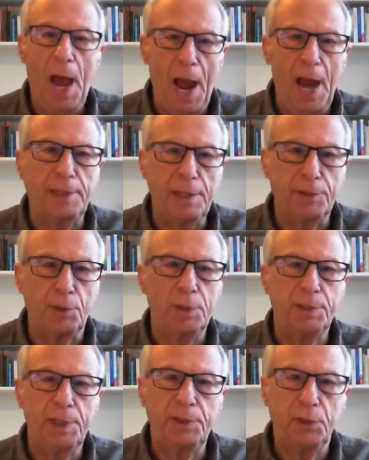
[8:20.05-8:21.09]
acting through
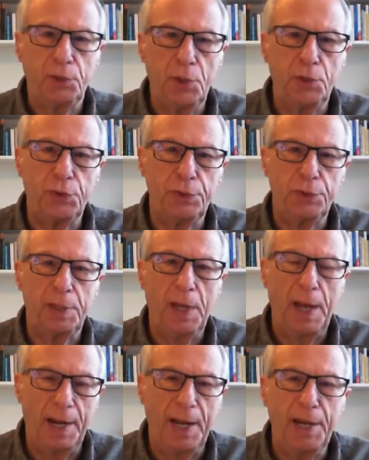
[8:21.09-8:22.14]
its institutions
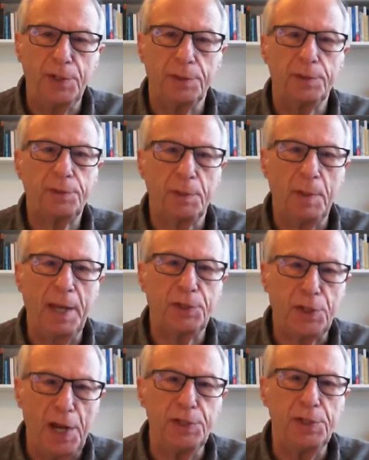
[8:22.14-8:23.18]
and agents, to make
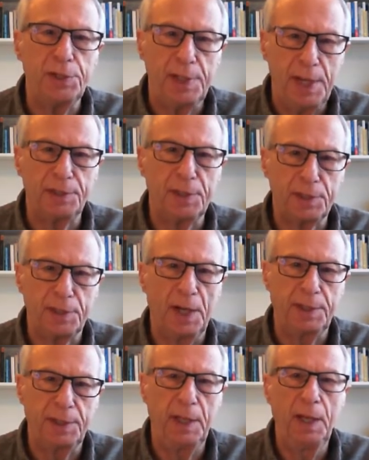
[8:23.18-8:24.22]
changes in
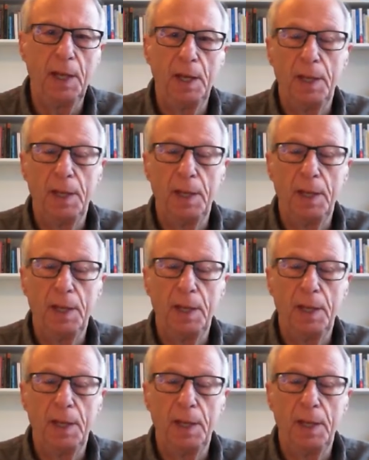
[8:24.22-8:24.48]
society